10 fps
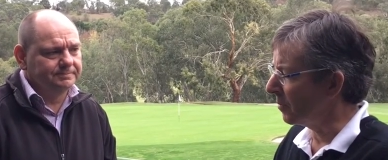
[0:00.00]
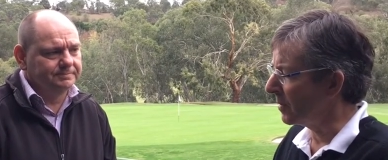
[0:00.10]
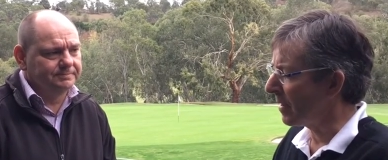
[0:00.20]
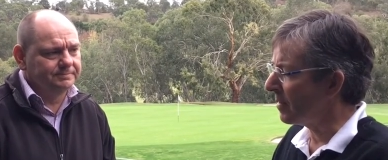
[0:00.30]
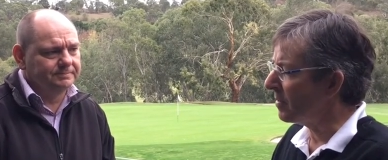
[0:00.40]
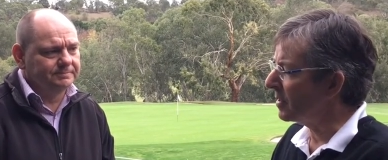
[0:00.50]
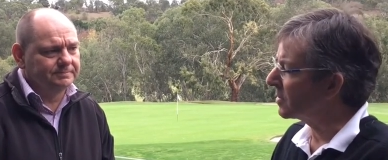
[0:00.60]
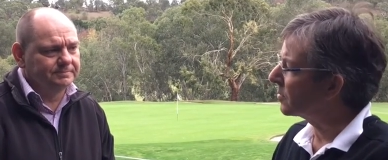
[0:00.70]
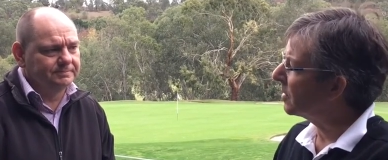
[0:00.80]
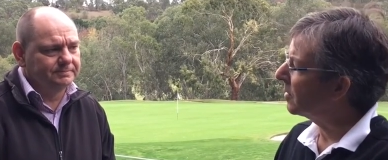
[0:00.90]
Speaker 1: with other things
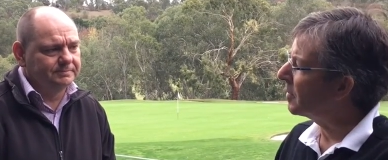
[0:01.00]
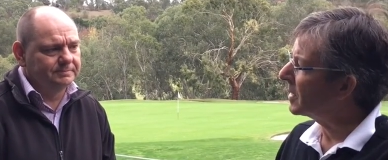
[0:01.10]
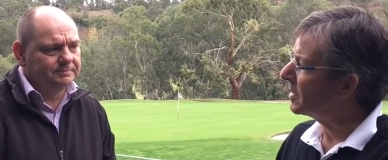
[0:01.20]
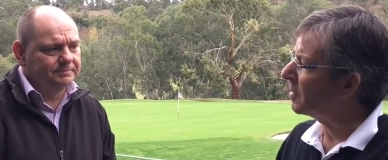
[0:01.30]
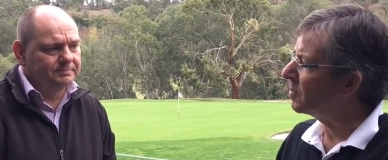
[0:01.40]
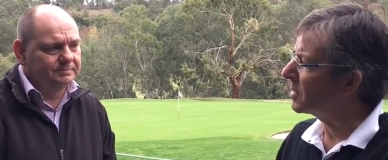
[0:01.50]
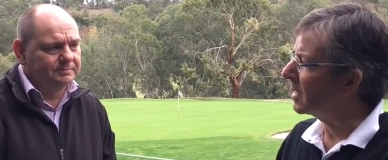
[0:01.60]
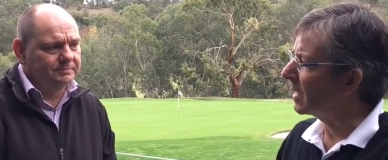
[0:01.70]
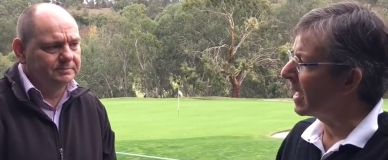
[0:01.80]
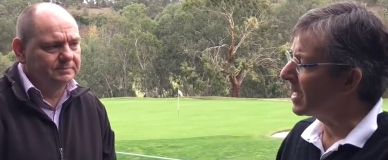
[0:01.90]
as well. I mean, Tim's
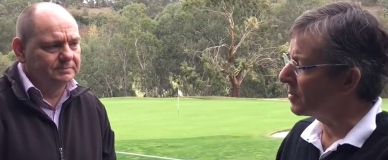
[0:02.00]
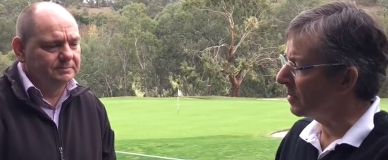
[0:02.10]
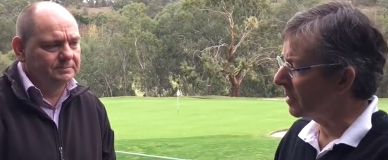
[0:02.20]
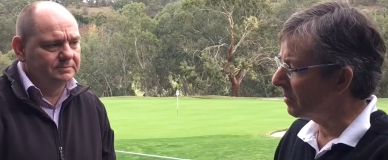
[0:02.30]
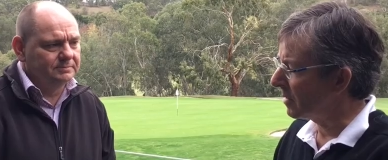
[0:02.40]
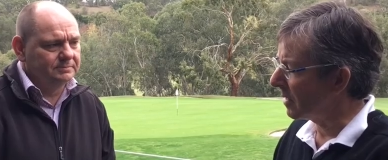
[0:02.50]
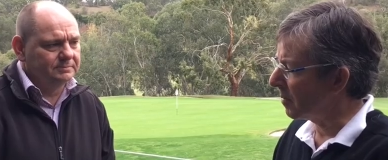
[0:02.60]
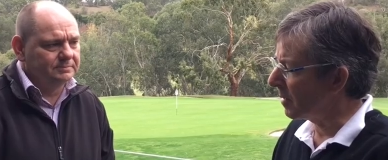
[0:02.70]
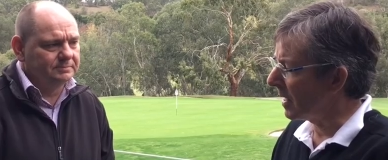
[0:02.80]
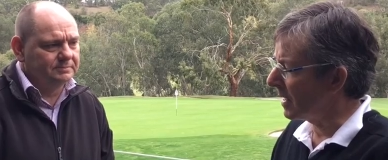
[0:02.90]
engagement uh,
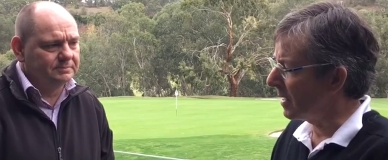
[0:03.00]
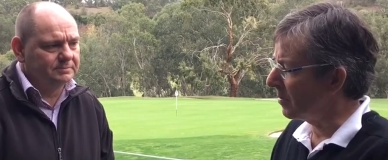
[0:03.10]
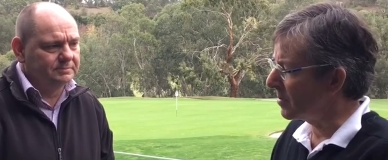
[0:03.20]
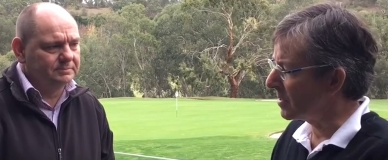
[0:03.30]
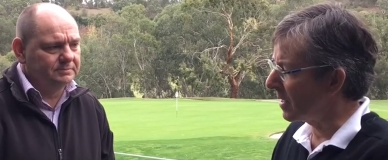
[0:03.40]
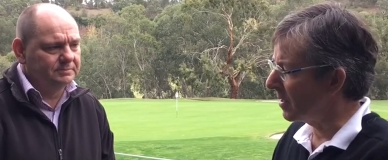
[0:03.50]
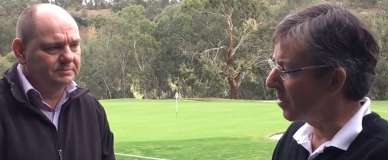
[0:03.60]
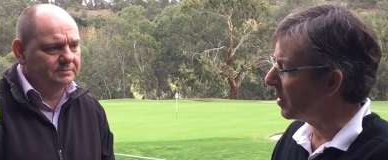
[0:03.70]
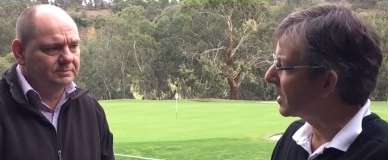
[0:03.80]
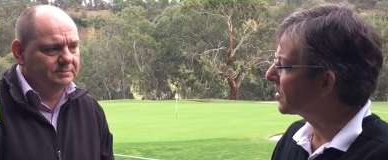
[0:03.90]
party here on Saturday
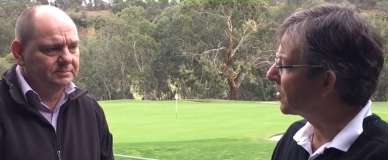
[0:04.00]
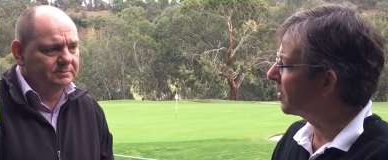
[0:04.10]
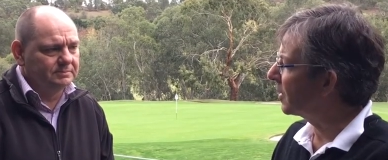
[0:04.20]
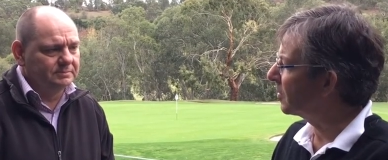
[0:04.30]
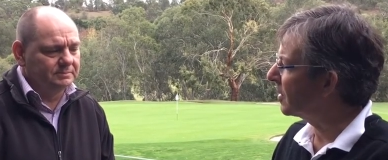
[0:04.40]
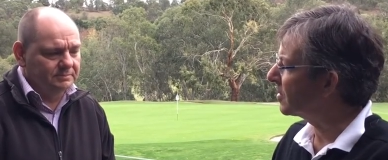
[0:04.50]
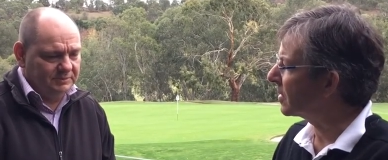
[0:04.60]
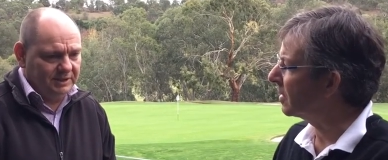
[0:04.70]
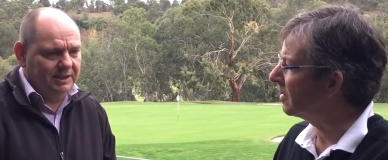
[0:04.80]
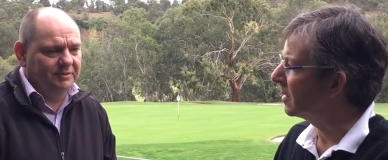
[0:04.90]
night went extremely well.
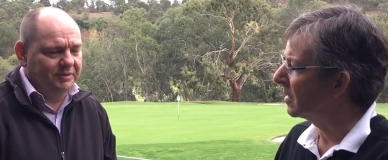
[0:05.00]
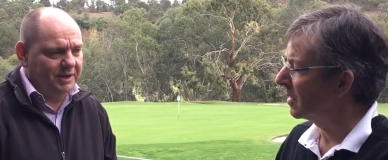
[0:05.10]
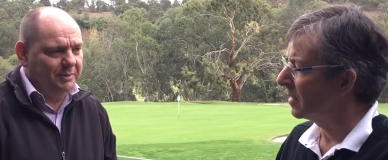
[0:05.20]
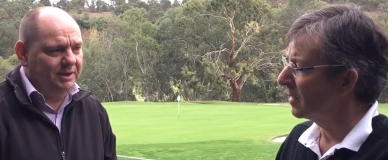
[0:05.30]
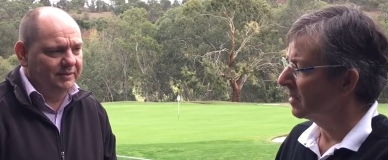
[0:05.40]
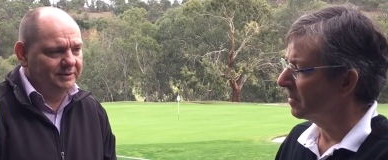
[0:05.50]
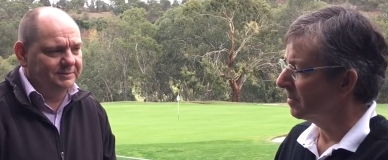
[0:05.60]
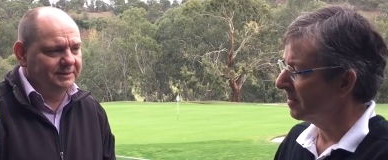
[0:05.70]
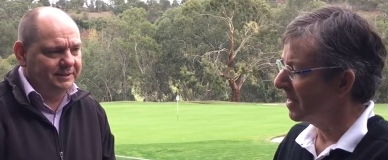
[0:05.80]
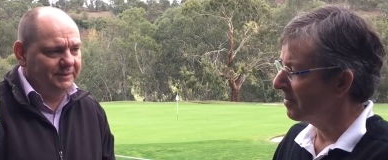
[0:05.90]
So yeah, we're very happy to have it.
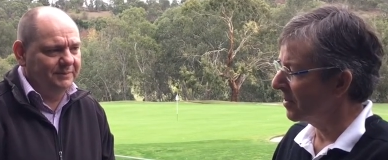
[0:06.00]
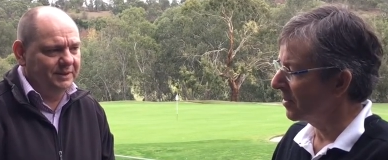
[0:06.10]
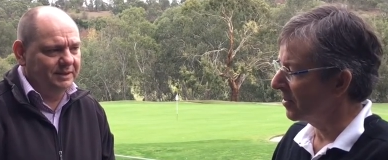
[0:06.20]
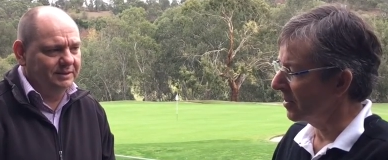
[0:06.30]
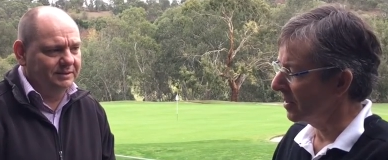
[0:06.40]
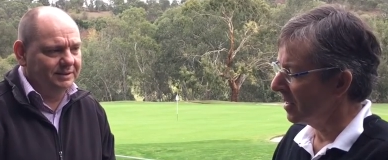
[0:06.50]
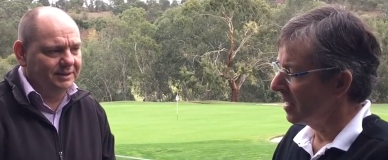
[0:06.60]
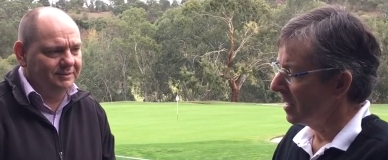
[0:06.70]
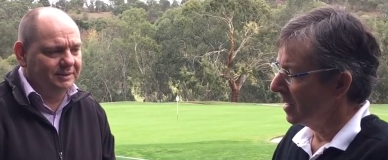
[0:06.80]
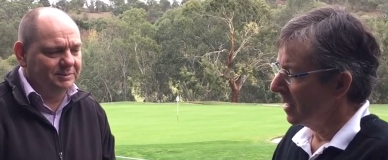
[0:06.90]
Speaker 2: Yeah, yeah very yeah. good.
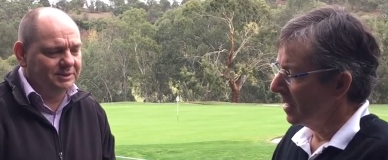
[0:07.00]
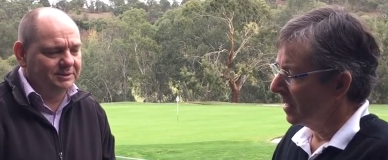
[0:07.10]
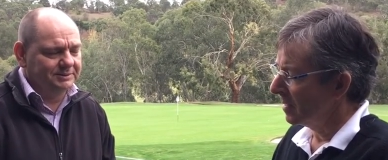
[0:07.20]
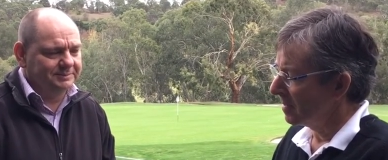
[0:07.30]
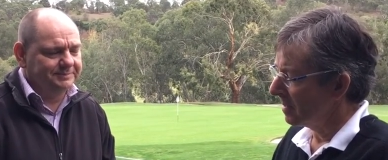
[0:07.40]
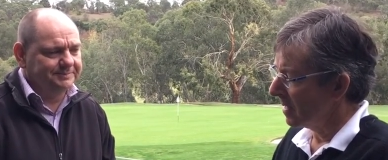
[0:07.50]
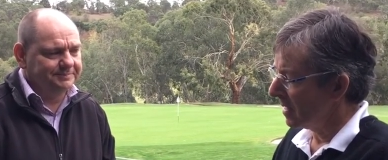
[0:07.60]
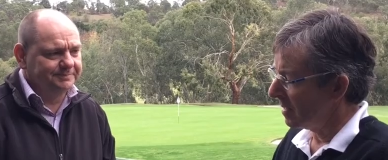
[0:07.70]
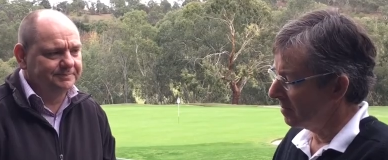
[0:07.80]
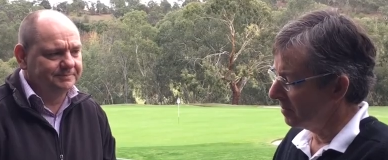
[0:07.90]
absolutely.
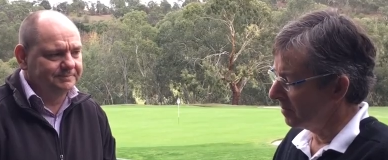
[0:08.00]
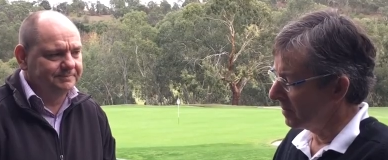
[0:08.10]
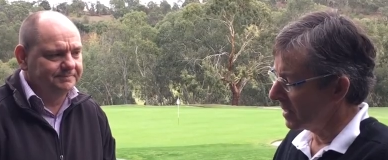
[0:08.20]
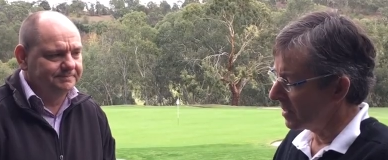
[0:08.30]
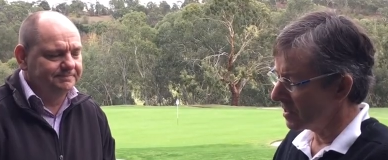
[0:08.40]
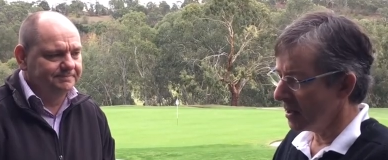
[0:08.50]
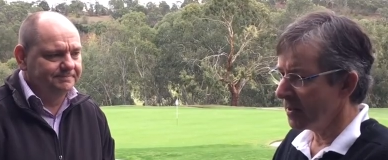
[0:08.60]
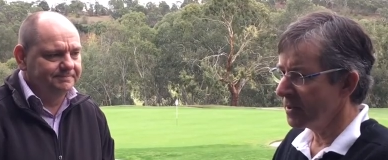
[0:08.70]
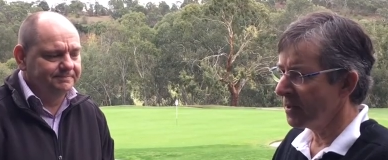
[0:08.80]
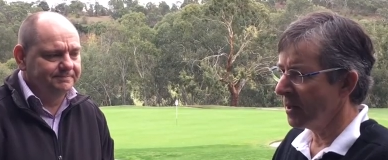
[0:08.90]
Um,
Speaker 1: as a sign
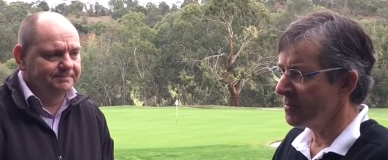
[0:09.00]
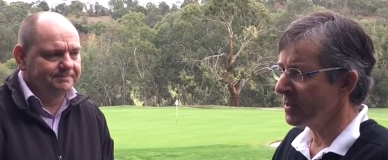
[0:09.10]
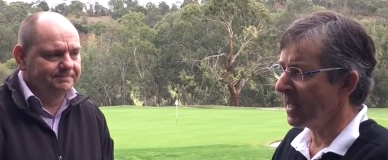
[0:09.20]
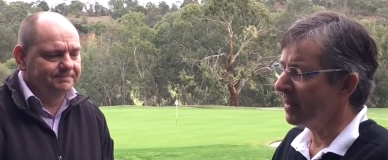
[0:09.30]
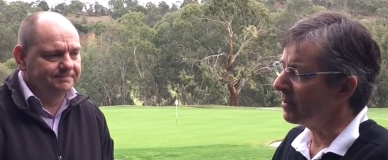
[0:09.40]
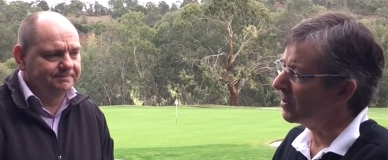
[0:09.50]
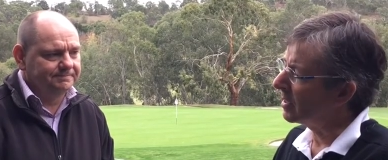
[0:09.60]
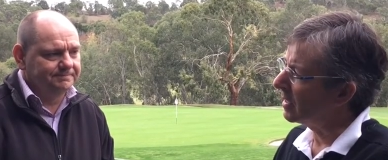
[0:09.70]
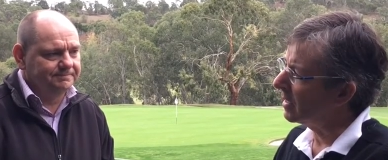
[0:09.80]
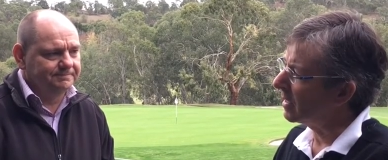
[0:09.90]
of the times, David,
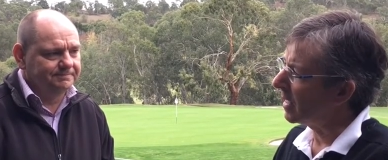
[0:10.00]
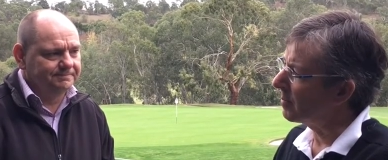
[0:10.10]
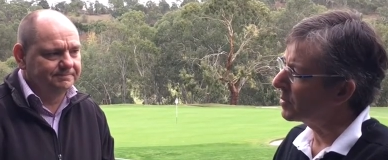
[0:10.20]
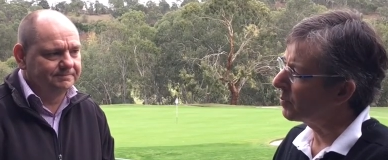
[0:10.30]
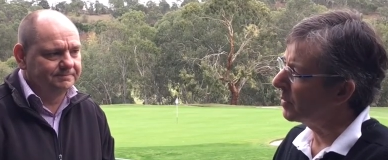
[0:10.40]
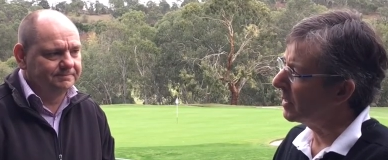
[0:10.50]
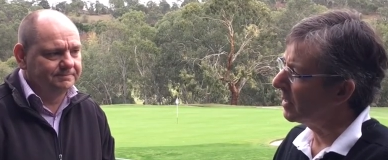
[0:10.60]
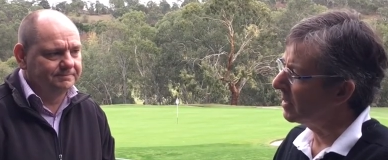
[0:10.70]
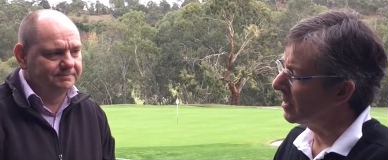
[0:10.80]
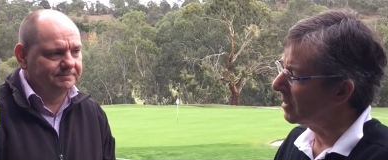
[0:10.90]
the club's
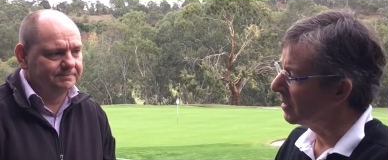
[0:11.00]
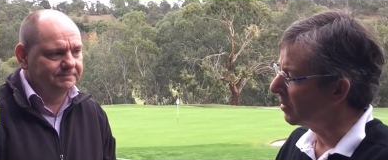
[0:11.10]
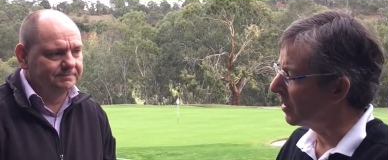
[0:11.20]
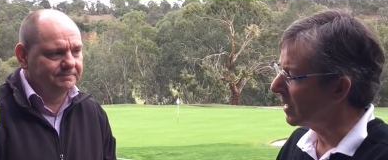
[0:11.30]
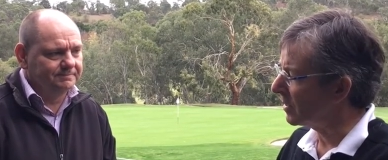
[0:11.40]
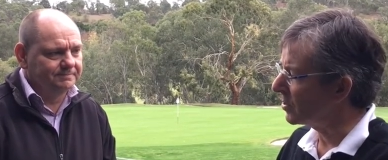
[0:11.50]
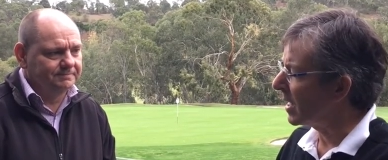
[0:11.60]
been looking at